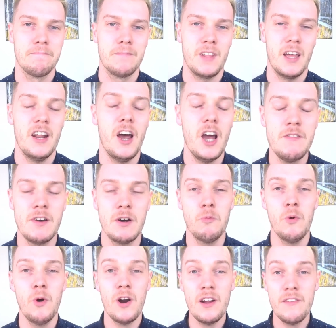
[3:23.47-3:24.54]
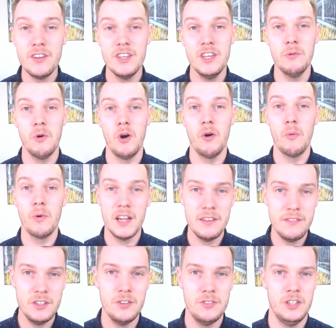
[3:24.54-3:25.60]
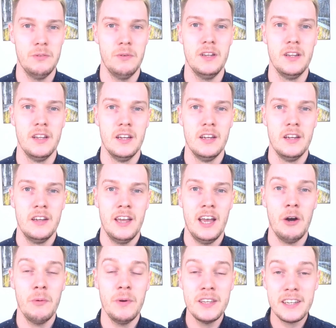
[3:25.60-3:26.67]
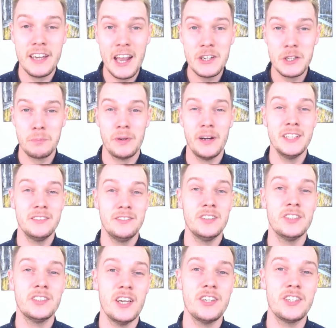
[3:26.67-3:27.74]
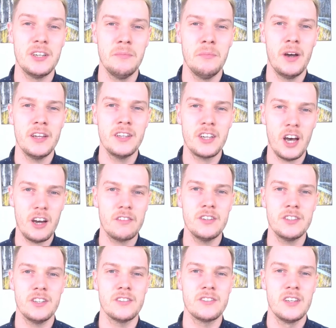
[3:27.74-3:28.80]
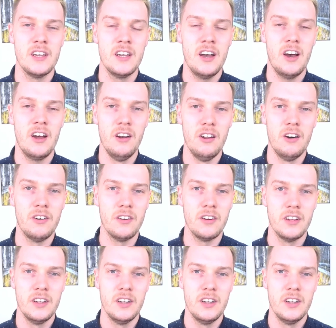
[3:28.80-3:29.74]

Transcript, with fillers: And I hope that wherever you are, whatever you're doing, how we engage in prayers of intercession might encourage us along